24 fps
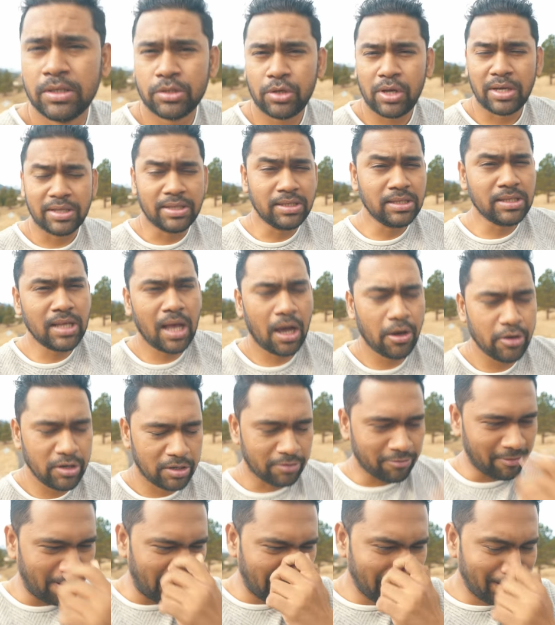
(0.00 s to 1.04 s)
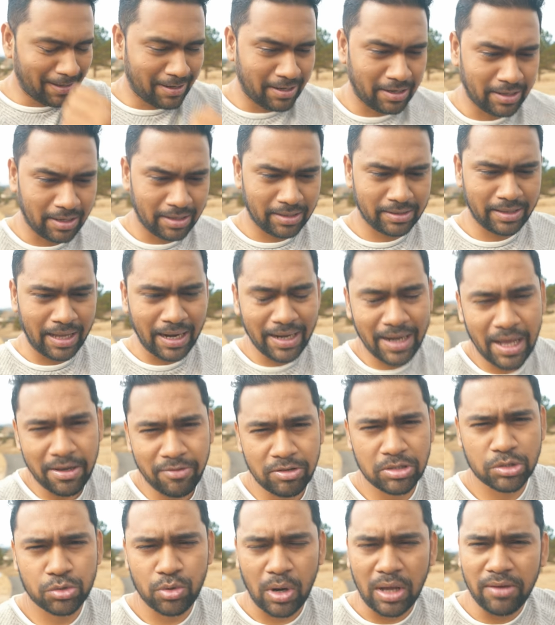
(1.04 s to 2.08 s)
So yeah, this is how it went. That day I
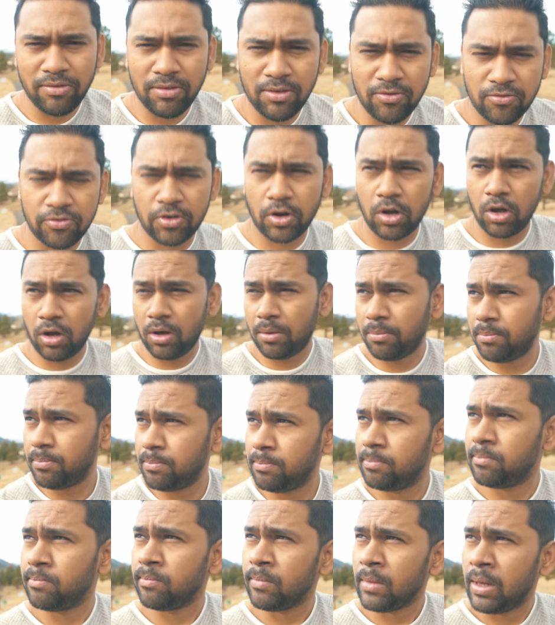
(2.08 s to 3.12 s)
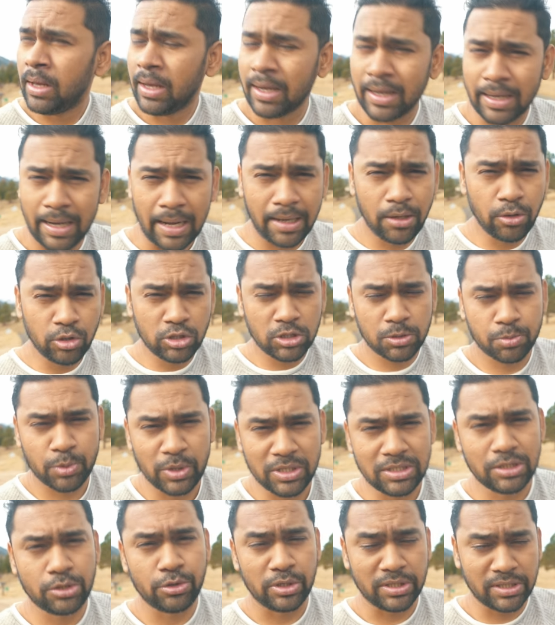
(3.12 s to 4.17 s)
was driving from Glenwood
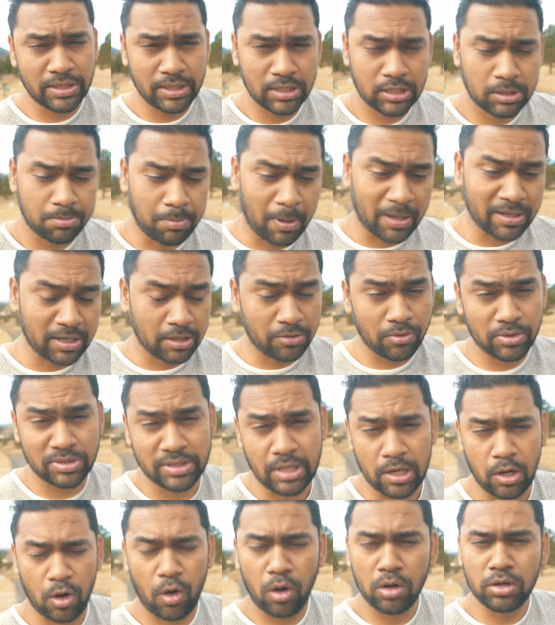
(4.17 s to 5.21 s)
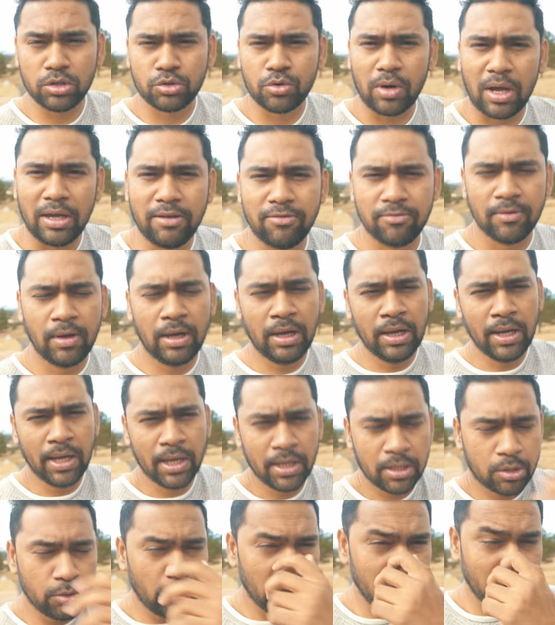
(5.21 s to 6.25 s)
Springs to Estes Park. It was a long drive,
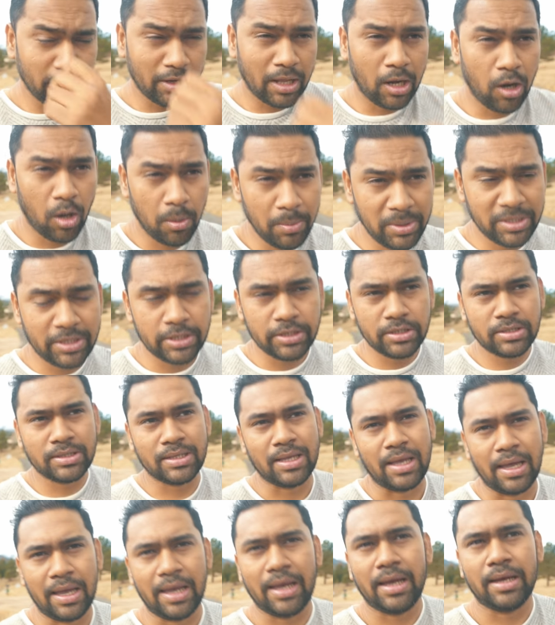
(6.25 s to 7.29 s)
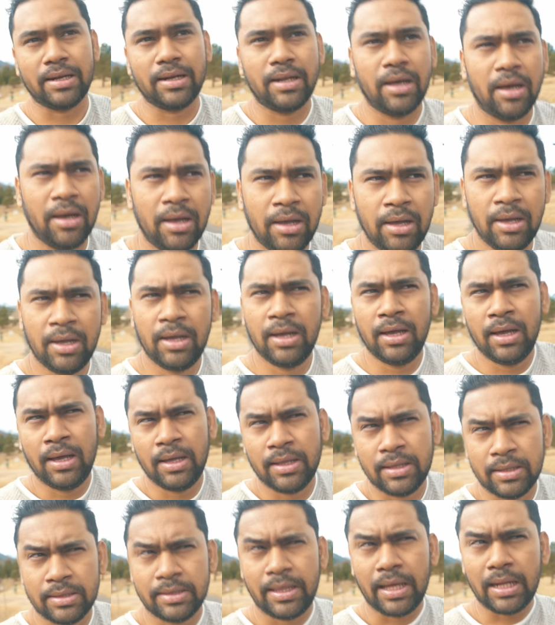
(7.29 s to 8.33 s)
280 kilometers, and
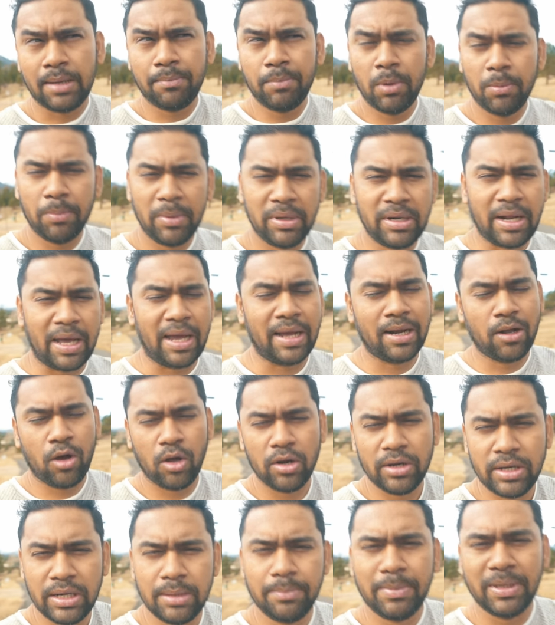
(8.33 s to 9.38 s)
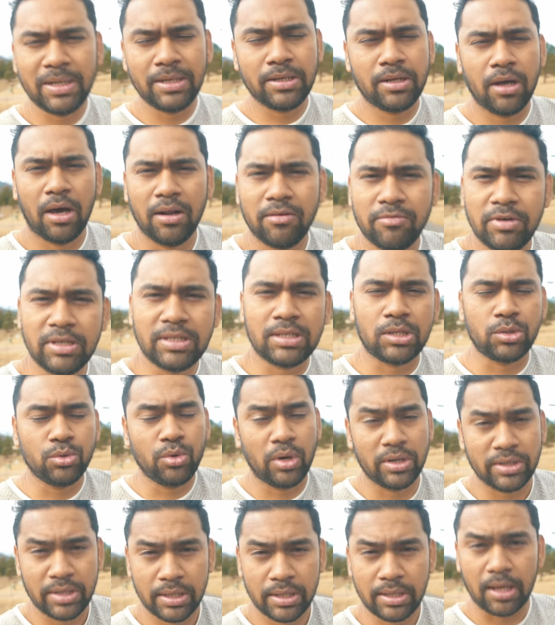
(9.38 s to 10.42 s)
that moment I had already been done with
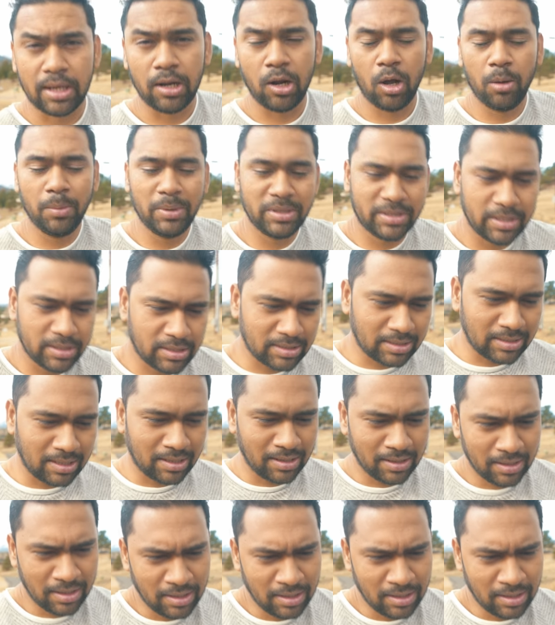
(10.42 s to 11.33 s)
200 kilometers.